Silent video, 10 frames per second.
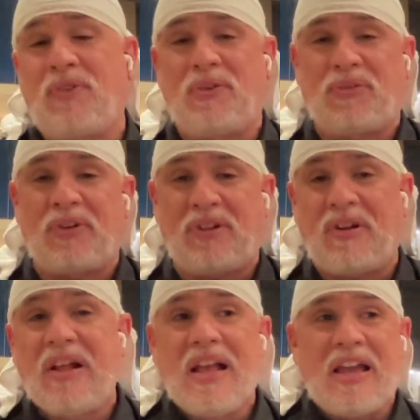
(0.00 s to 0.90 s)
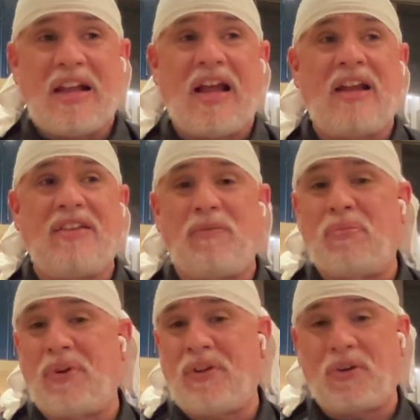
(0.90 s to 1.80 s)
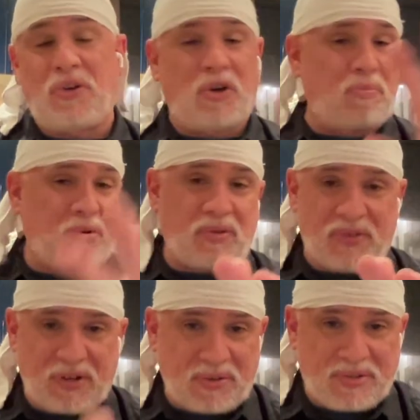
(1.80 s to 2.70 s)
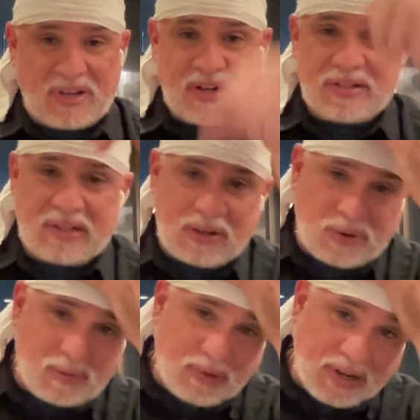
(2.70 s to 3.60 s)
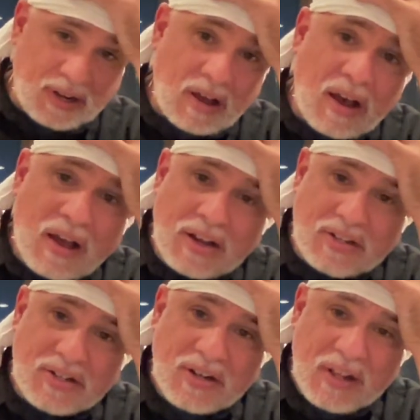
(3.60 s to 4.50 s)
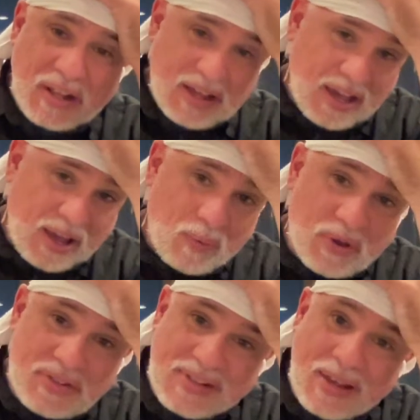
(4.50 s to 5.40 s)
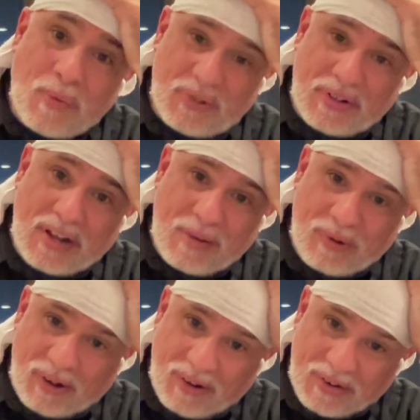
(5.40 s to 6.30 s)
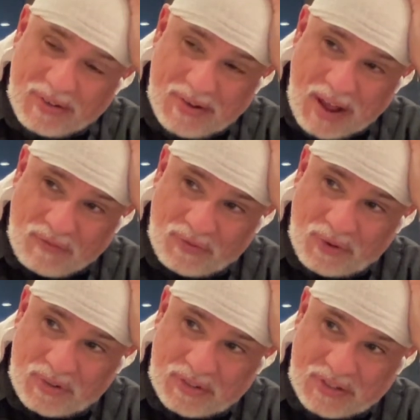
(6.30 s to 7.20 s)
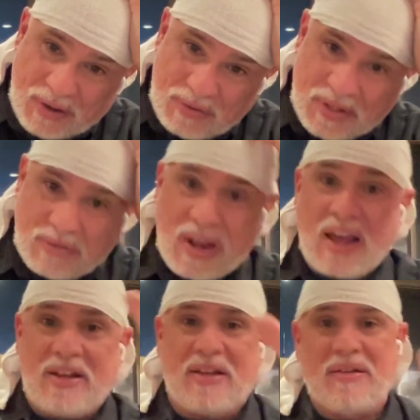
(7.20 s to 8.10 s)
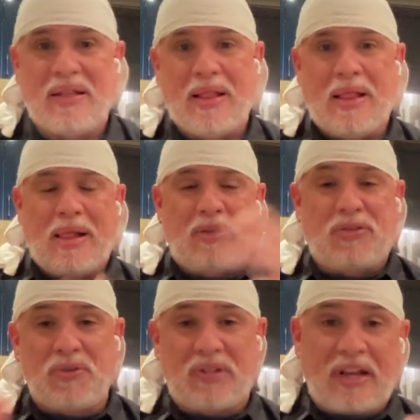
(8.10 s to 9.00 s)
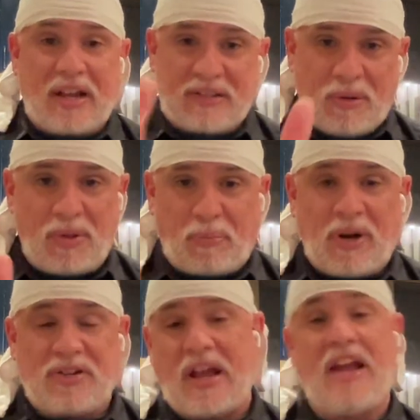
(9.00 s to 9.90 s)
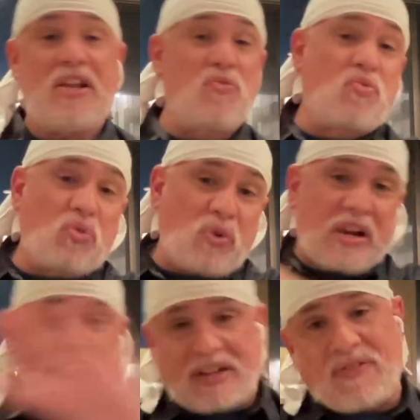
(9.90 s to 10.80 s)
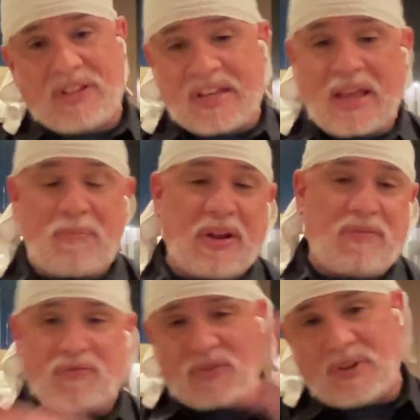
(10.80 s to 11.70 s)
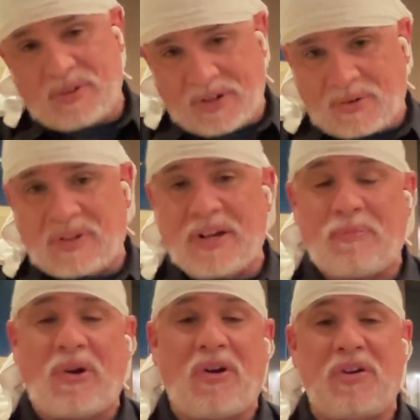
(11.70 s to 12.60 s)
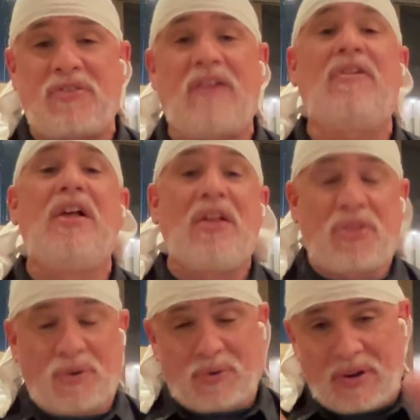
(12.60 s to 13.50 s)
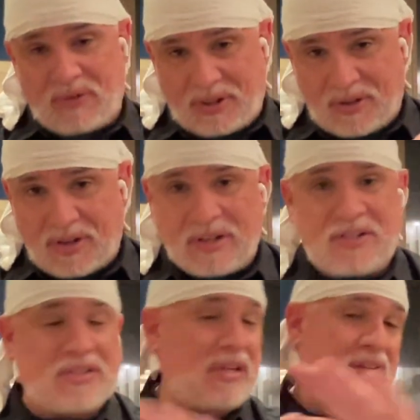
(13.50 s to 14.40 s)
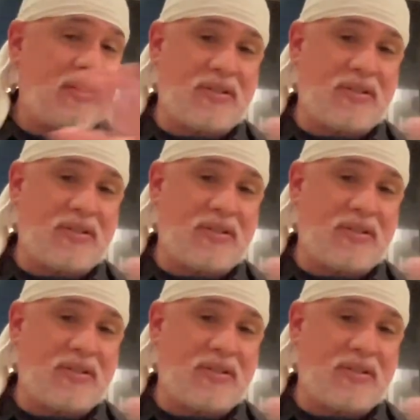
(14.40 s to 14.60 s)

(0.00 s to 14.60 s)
videos on there, and I hadn't even put on the GoPro videos yet. And I was like, oh my gosh, it was a nightmare at first because I had to. As soon as I got done with the project, I had to erase everything, clean up my hard drive, throw everything on, and the